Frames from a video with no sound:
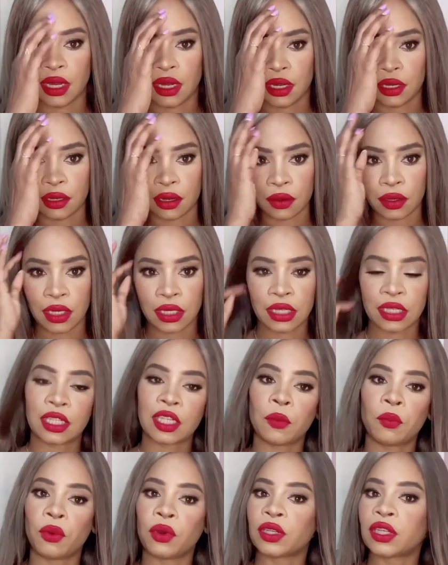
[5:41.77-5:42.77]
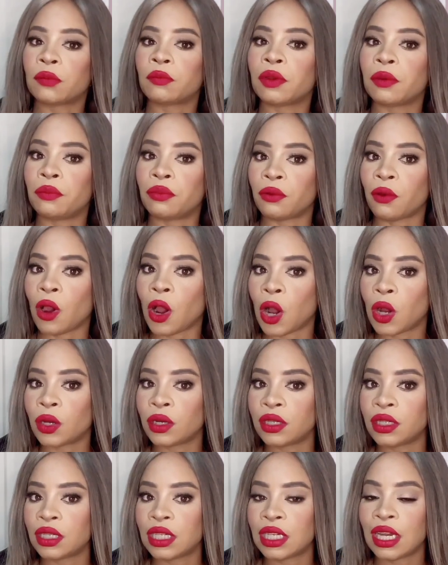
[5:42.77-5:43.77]
Now, this is supposed to be
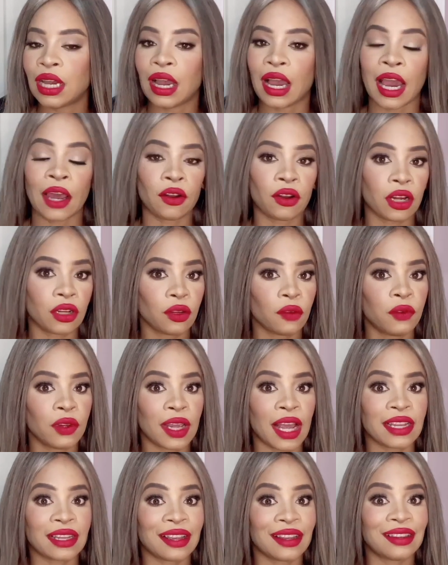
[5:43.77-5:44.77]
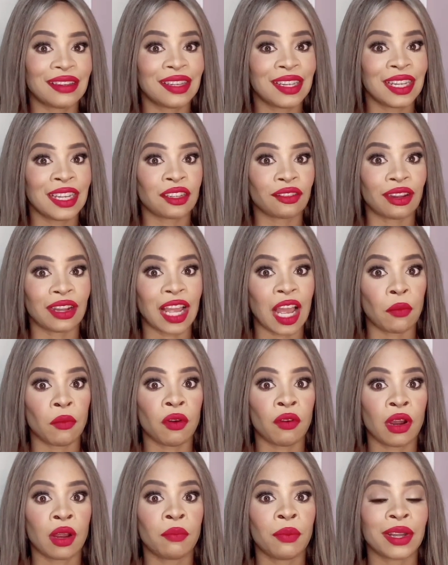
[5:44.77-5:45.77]
brown. I don't know if you guys can see this on
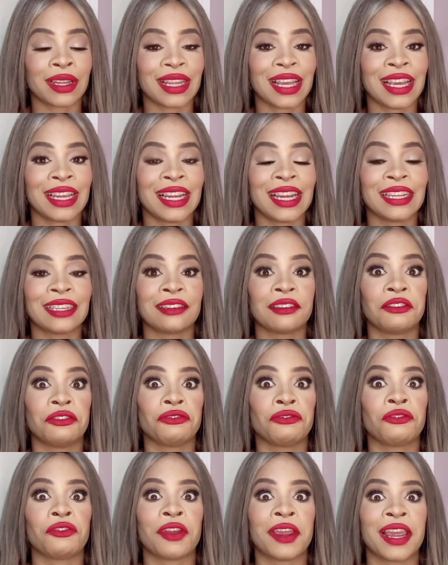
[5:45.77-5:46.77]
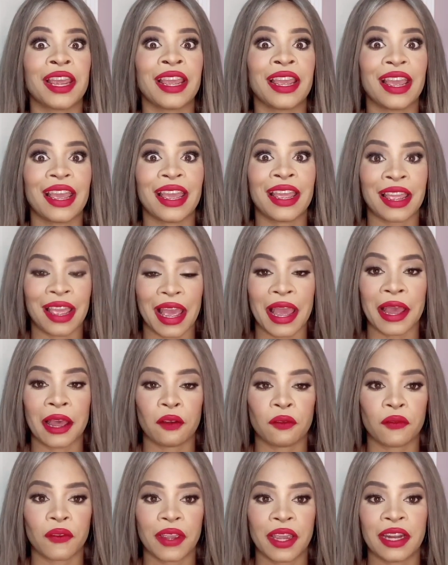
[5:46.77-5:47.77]
camera, but it is gray AF.
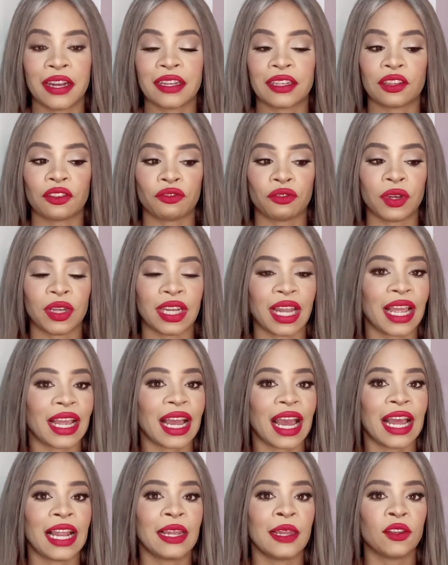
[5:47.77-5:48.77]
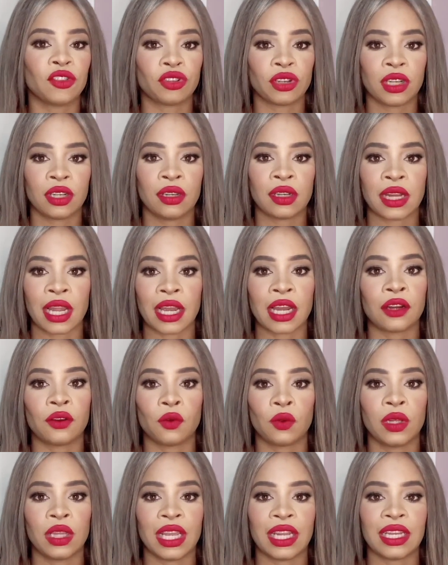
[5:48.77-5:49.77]
It is gray. Like, I literally look like an
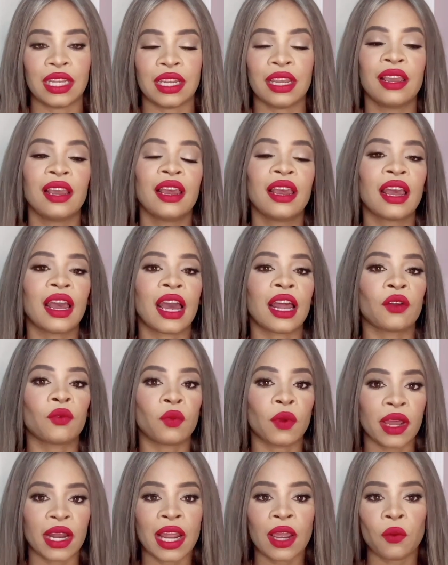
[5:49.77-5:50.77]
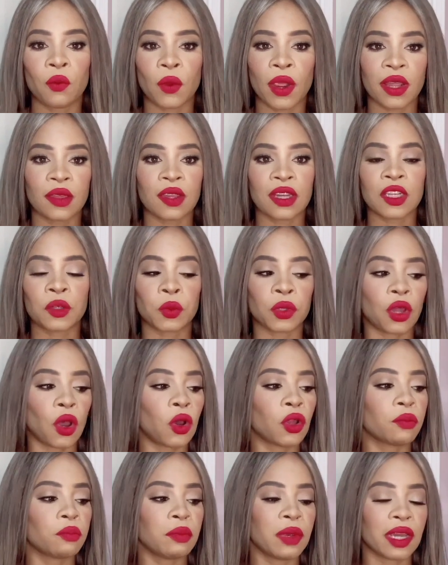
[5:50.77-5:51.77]
old lady. And when I wear this
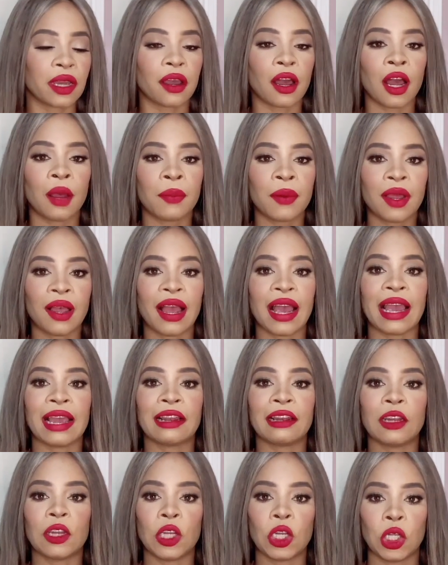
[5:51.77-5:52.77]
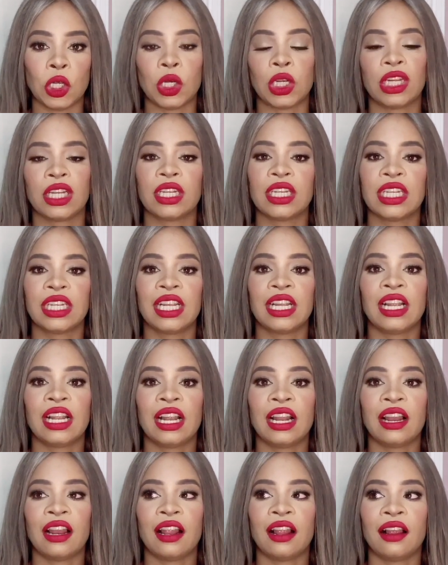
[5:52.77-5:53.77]
without makeup, I look
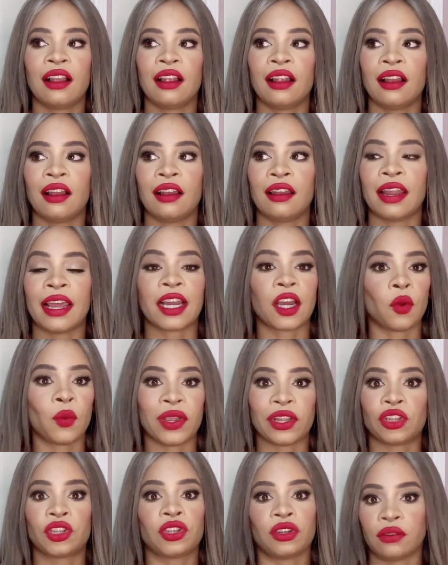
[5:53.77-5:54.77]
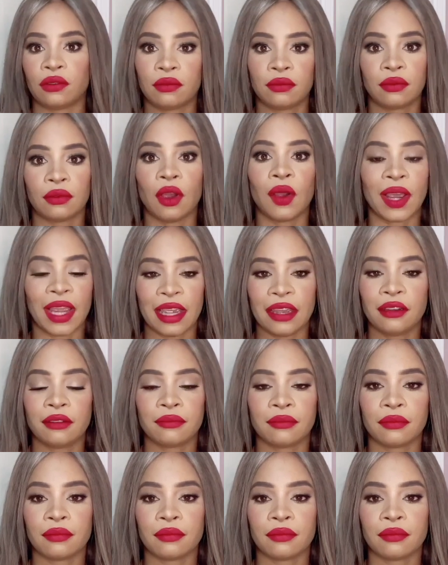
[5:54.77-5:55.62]
like a witch. Okay?